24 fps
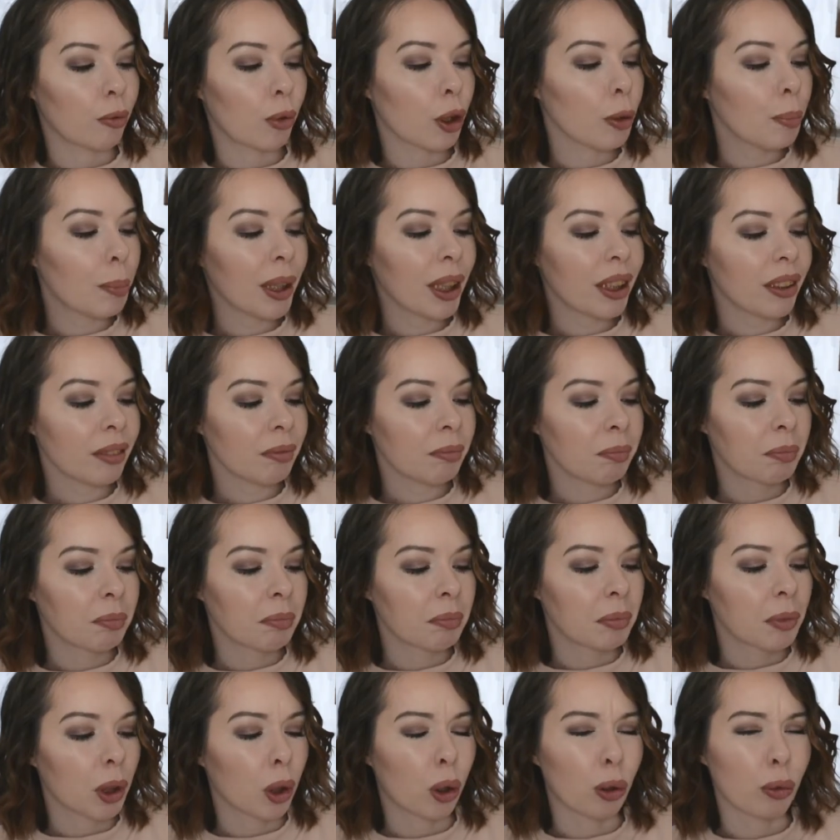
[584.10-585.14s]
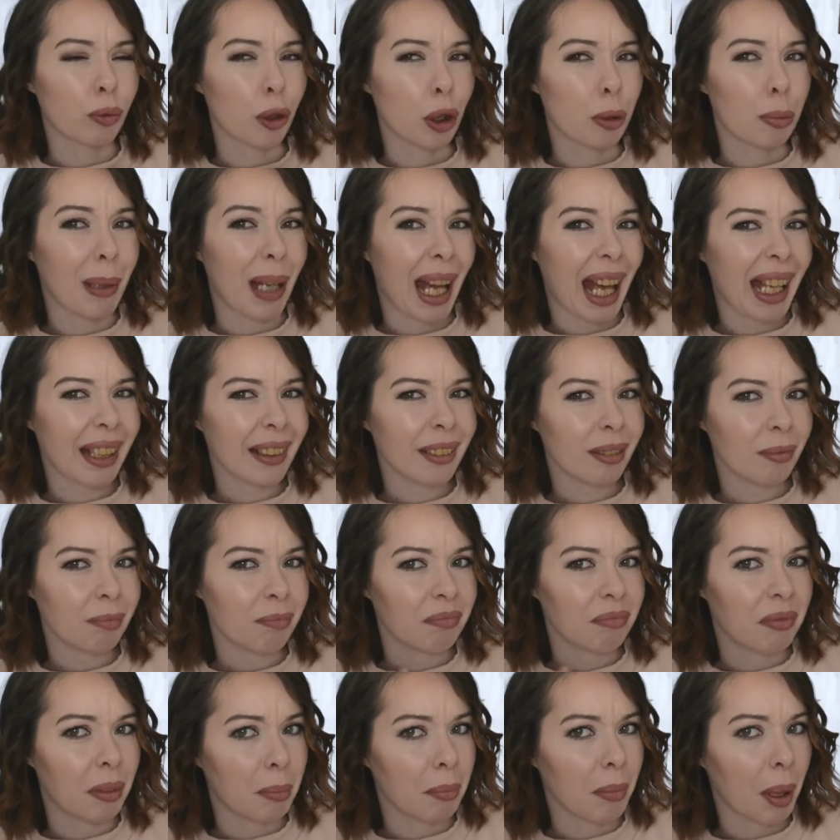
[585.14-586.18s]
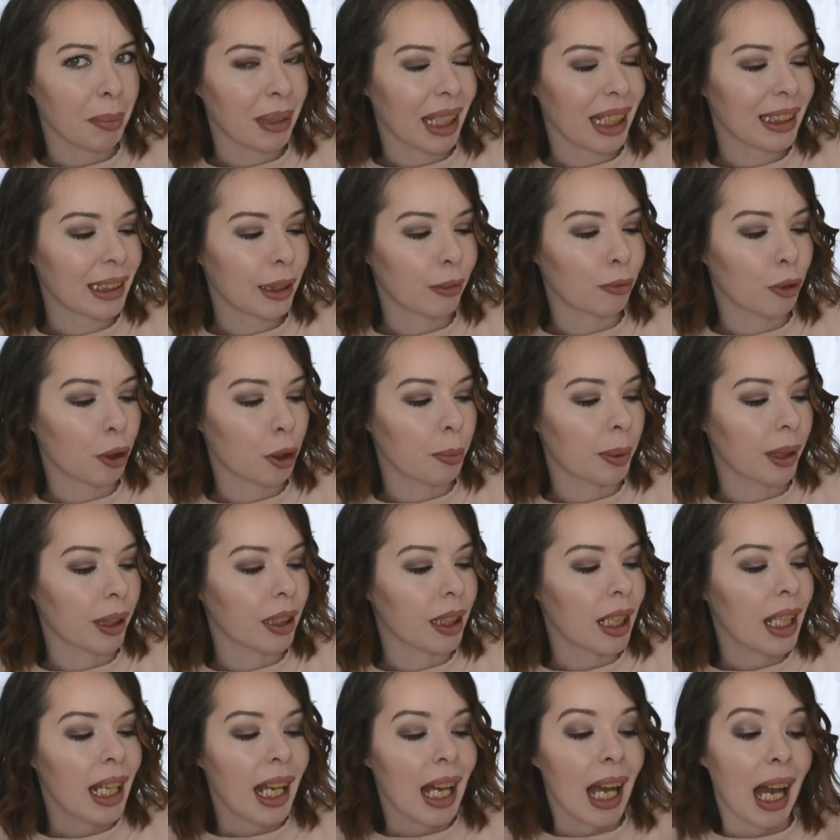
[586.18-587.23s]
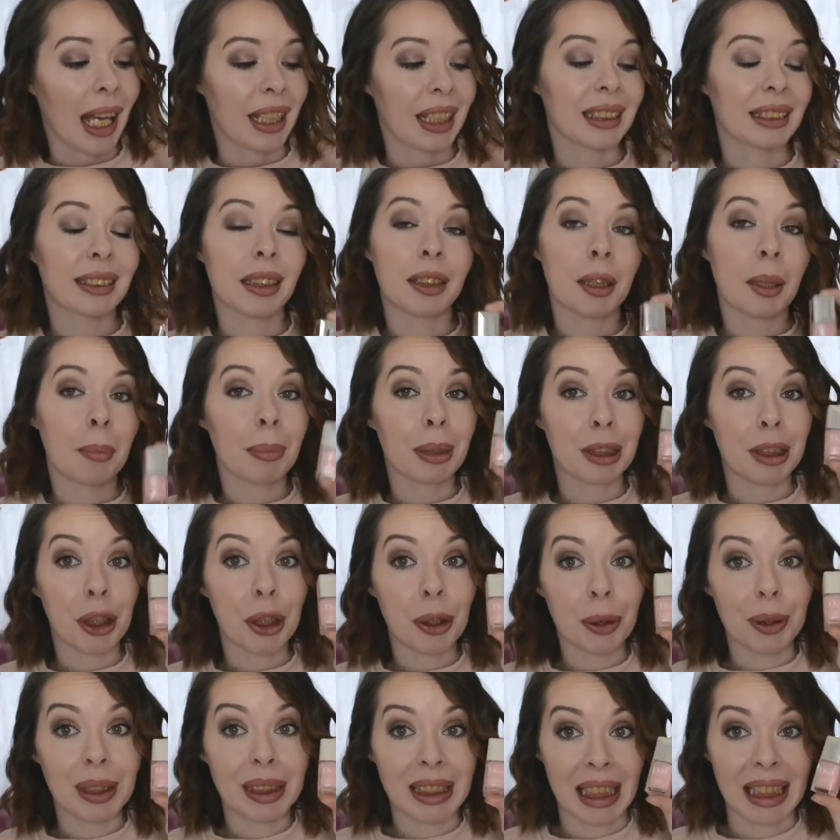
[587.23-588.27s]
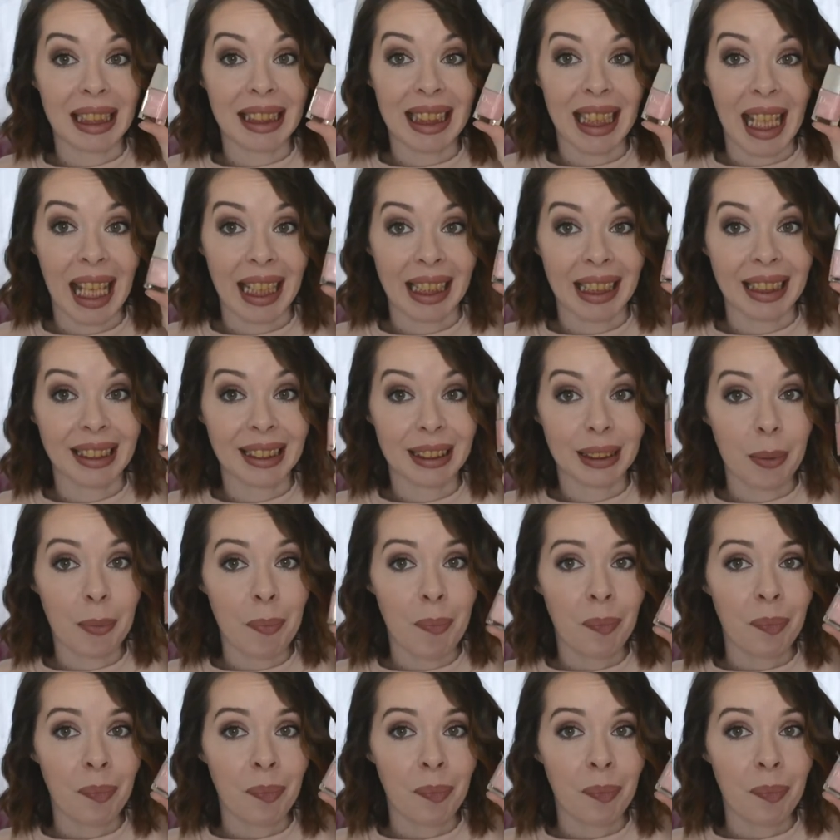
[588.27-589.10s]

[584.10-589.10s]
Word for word: Ruben or Ruban, I'm guessing Ruben, and it's the number 268.